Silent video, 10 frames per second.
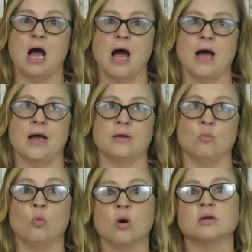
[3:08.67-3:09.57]
I
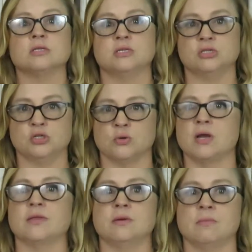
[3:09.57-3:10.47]
worked to
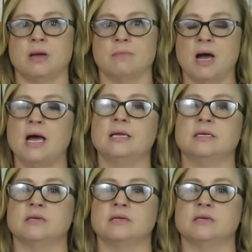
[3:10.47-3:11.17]
strengthen my mind